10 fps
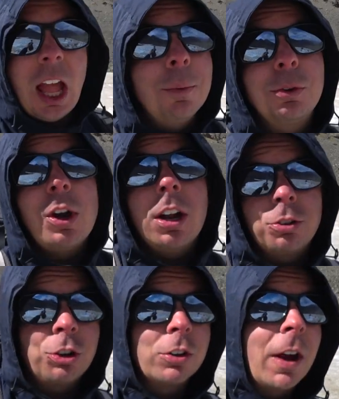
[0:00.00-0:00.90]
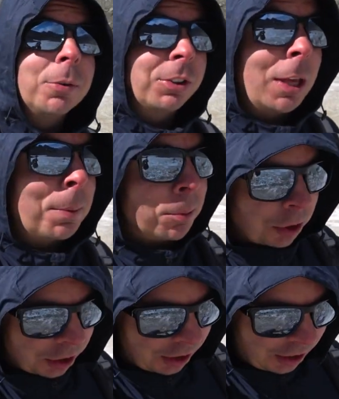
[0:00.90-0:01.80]
I was not sure if I was
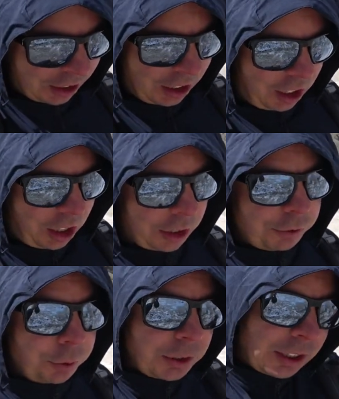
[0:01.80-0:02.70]
capable of doing